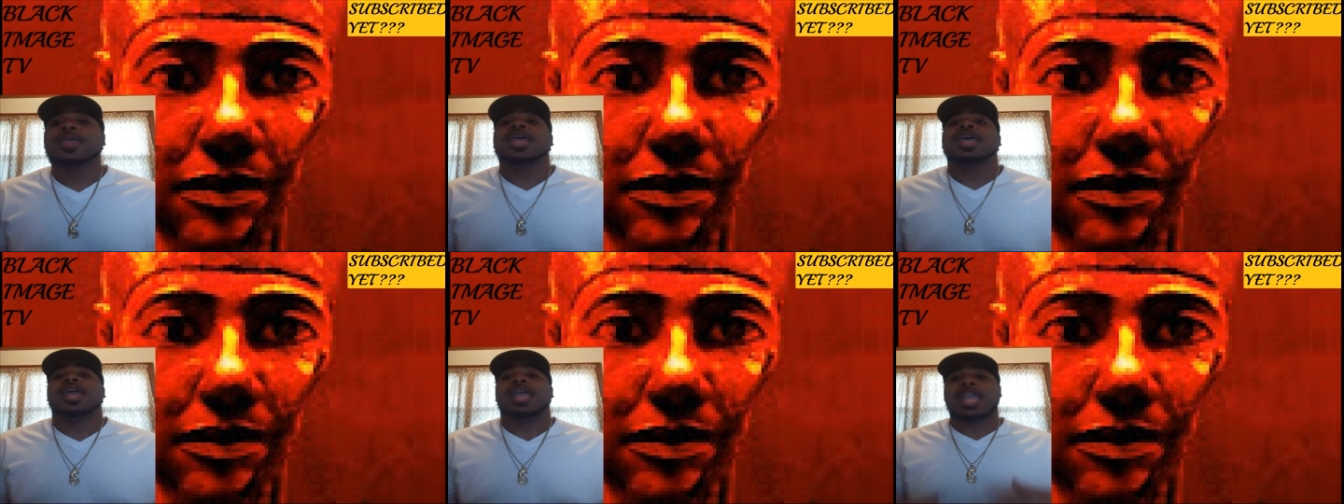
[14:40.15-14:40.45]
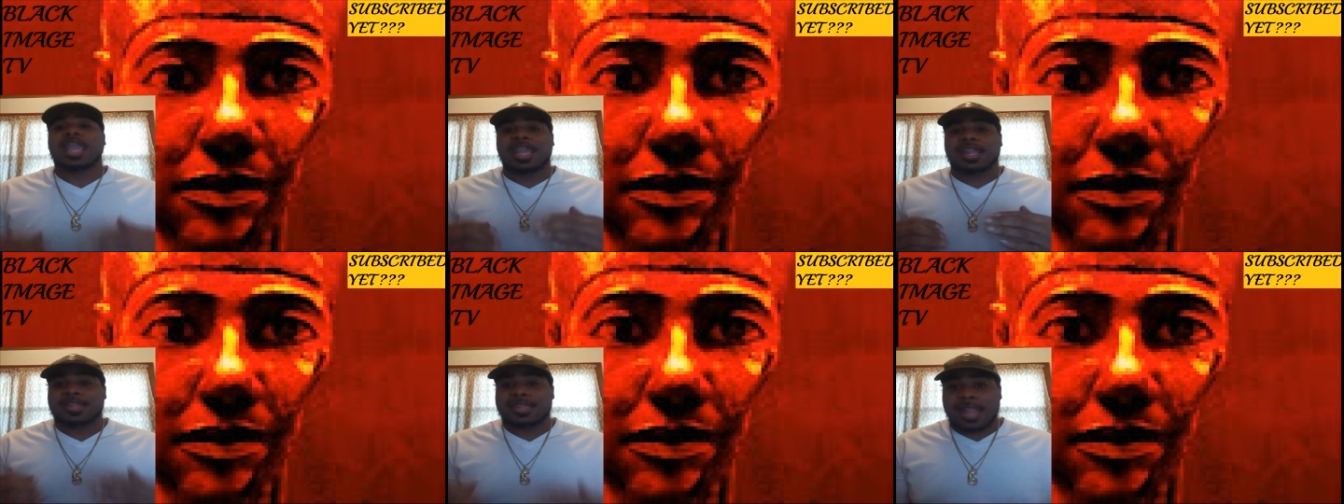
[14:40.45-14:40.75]

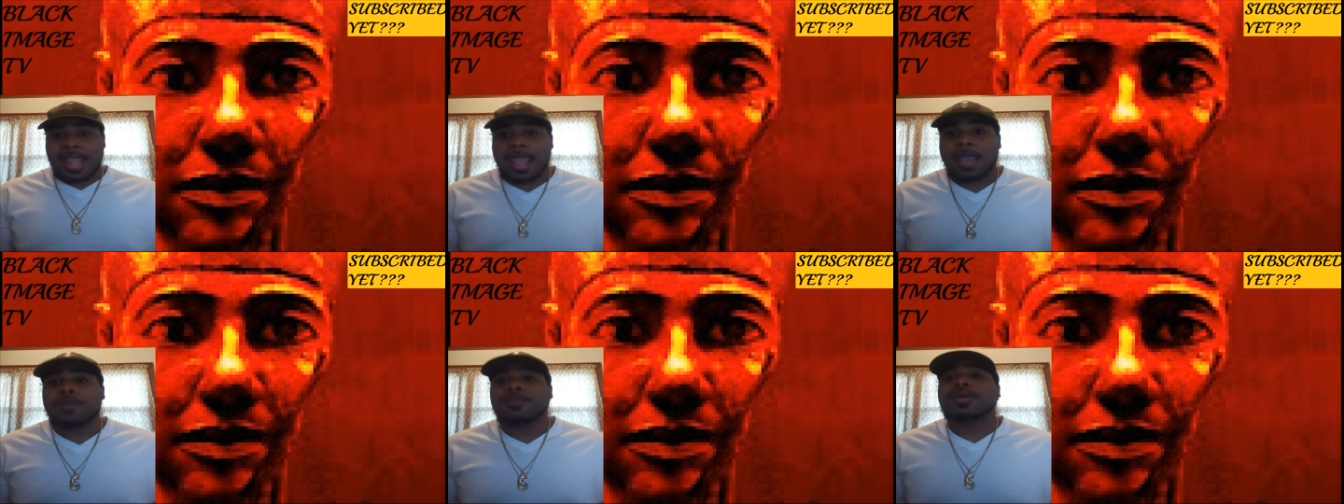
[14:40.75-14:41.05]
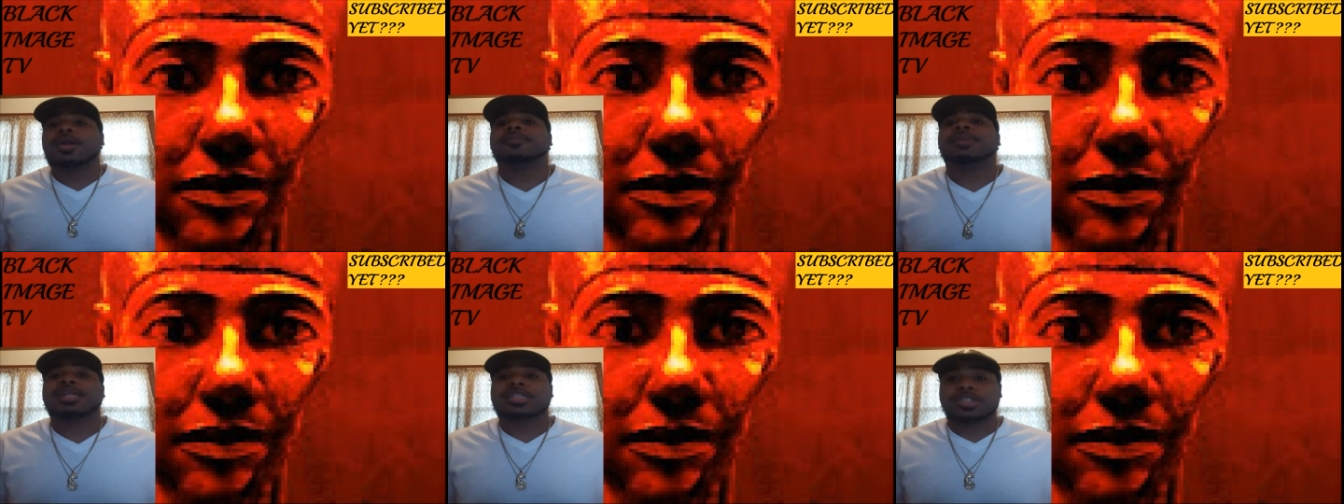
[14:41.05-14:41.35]
and now I'm
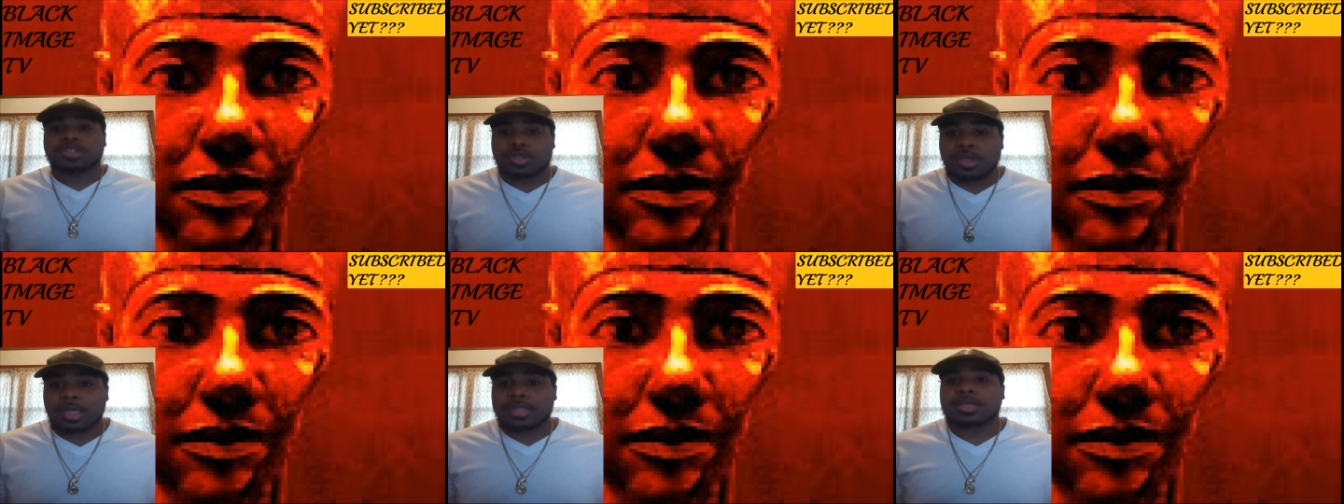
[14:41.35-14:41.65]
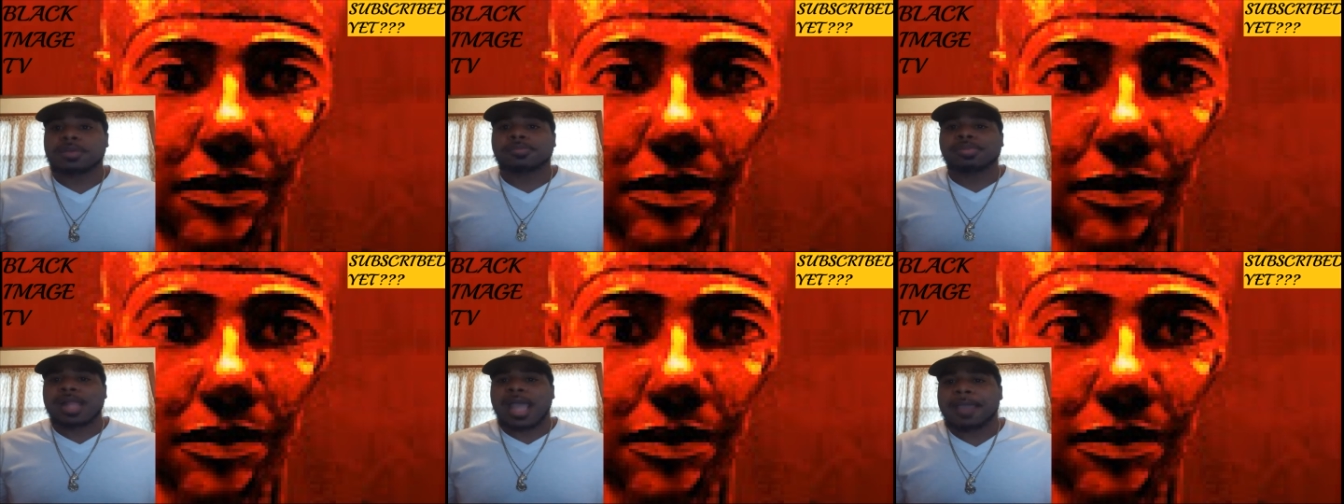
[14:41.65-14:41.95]
about to talk to
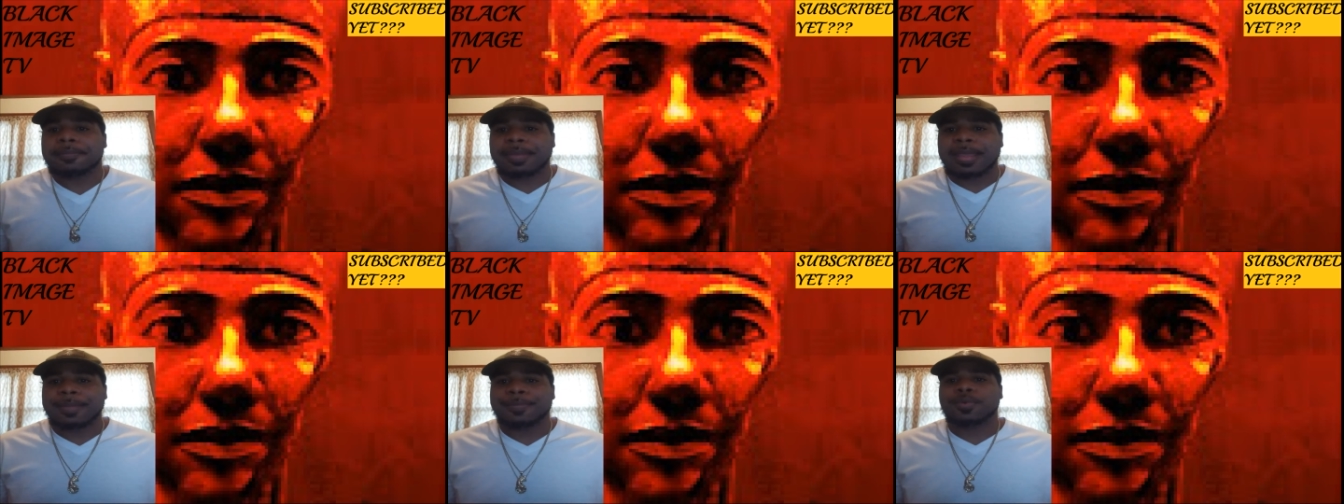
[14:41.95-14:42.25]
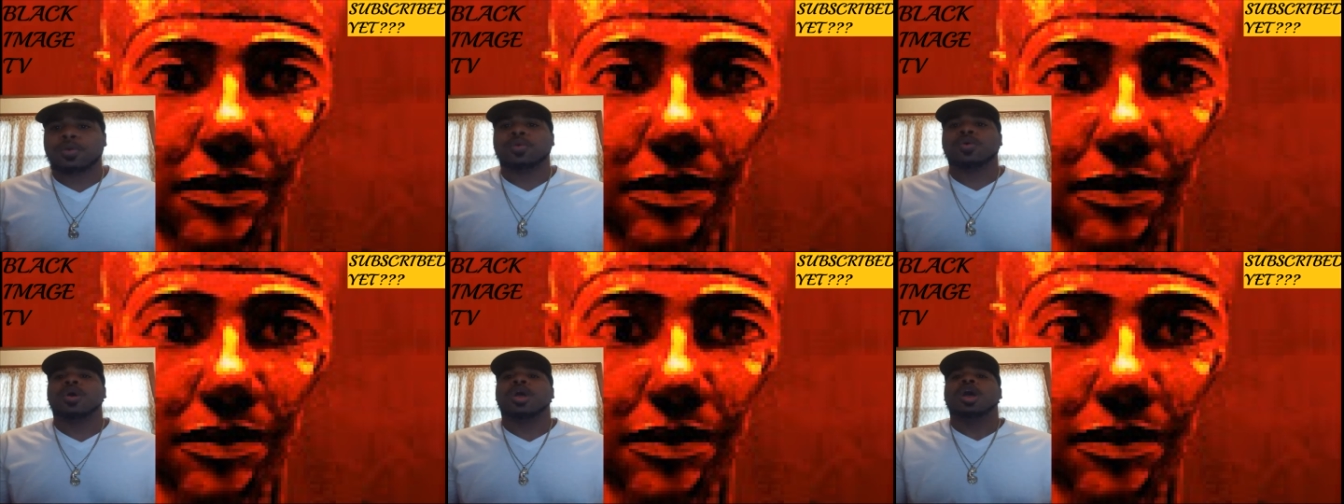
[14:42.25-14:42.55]
black
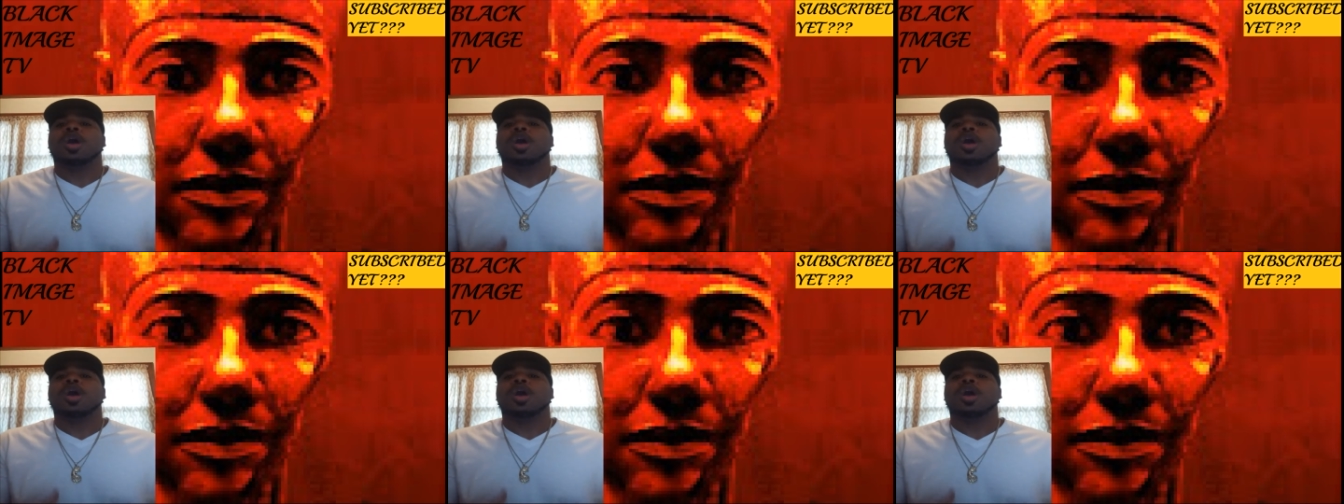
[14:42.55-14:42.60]
people.